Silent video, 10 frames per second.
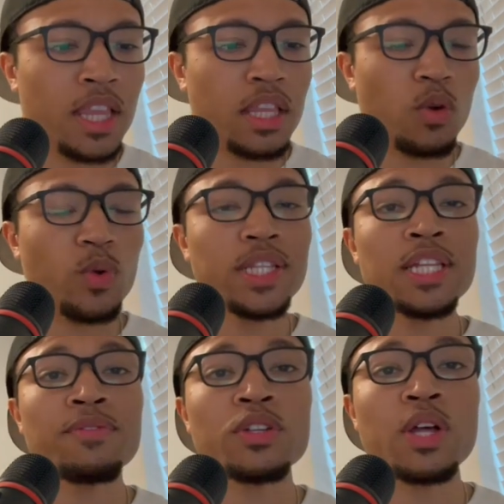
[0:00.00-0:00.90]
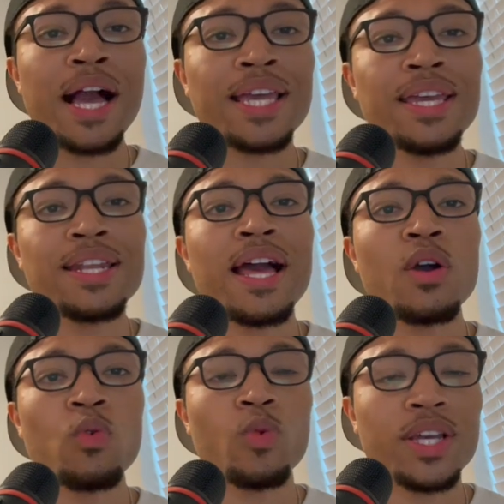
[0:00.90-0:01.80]
We live in. I
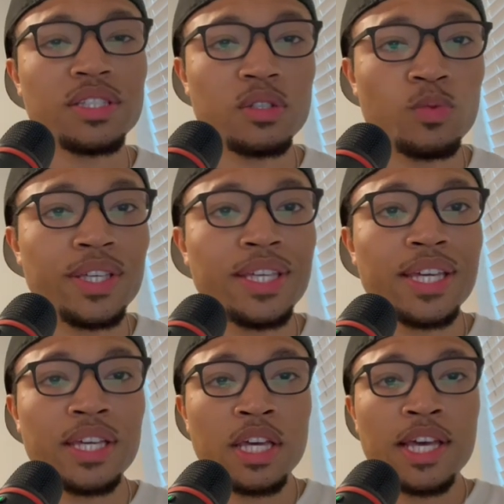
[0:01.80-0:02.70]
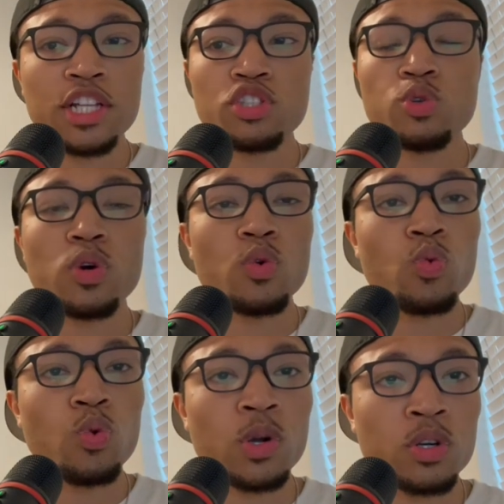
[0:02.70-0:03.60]
cannot wait till we get to a
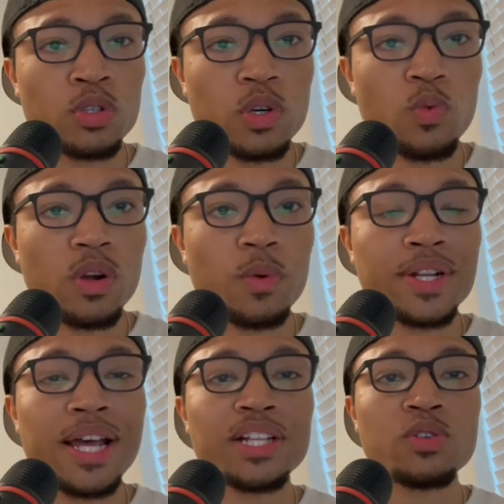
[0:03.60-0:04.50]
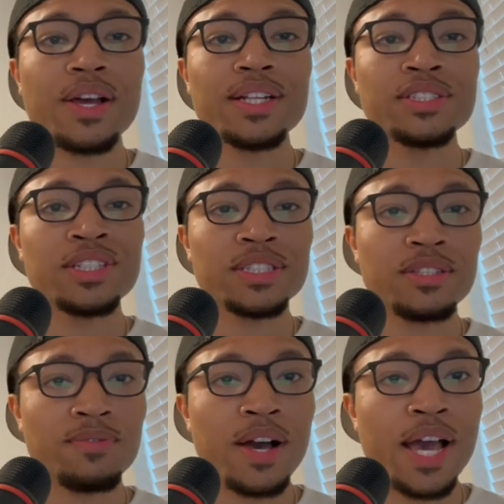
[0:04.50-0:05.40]
world where we're not trying to
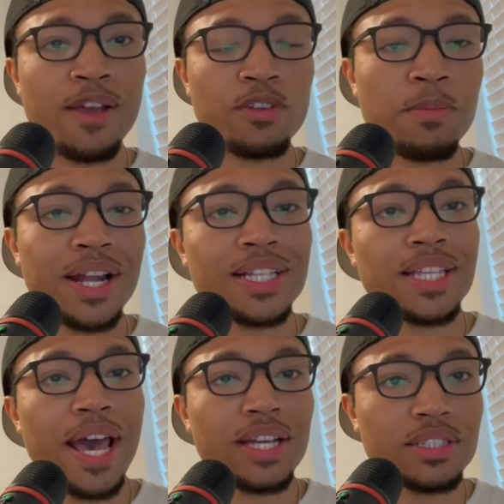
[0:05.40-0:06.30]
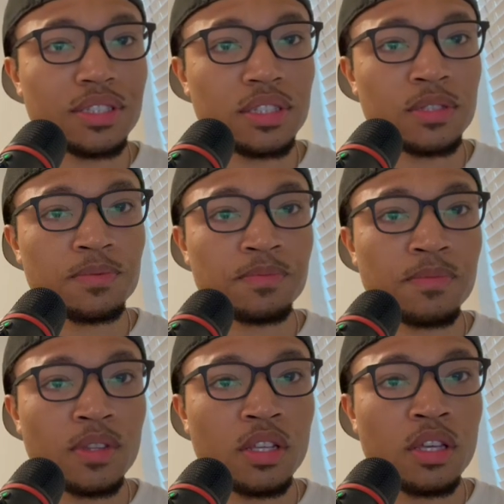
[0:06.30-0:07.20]
justify everybody's actions.
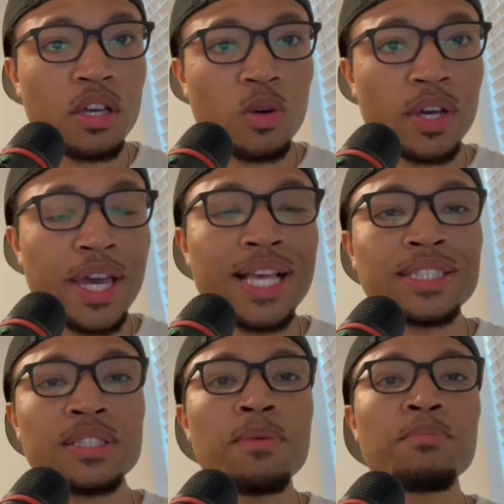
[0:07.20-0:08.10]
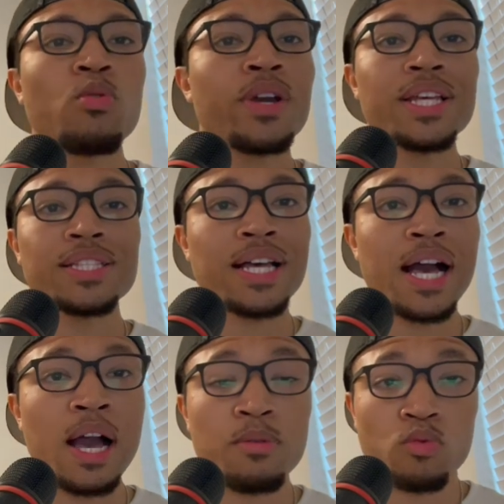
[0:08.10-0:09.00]
Okay, at some point in
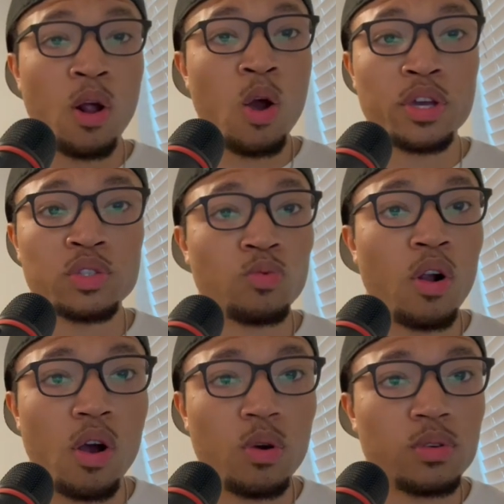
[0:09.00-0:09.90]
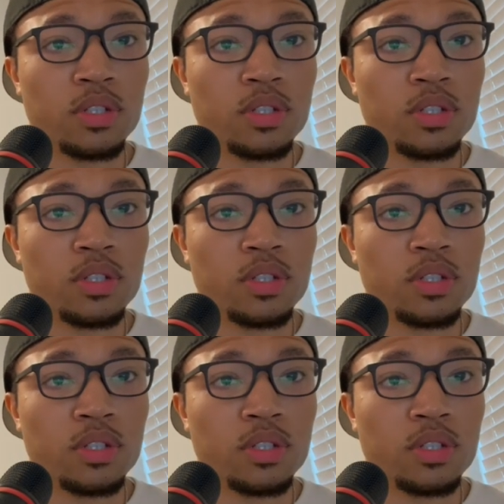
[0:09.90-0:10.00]
time, wrong is wrong.